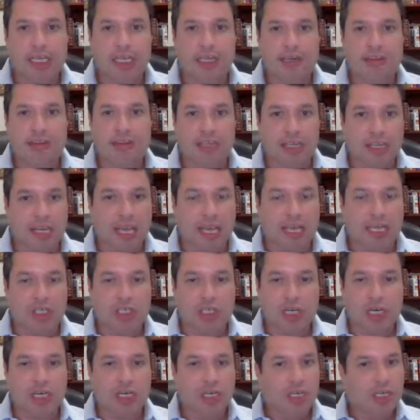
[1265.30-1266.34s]
East, in
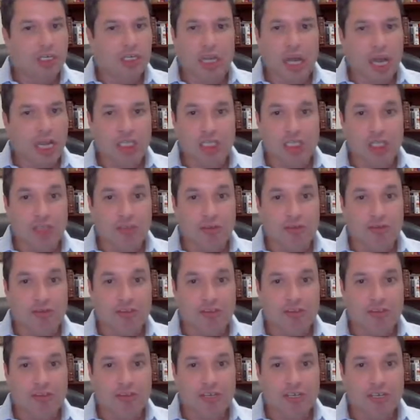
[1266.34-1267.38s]
Asia, not
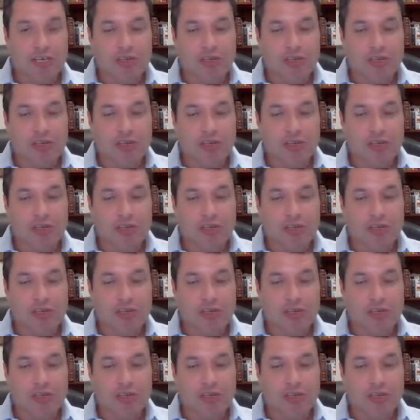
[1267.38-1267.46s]
Jews.